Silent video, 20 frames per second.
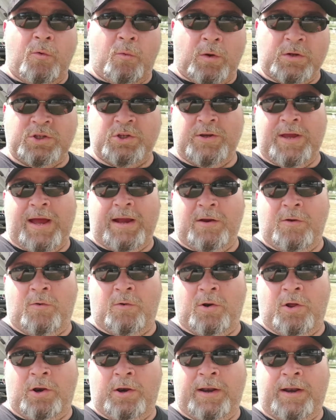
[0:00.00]
what you got
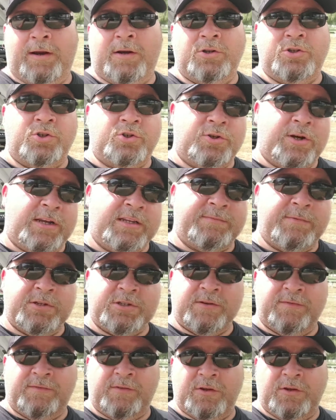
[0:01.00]
going on in there, because your transmission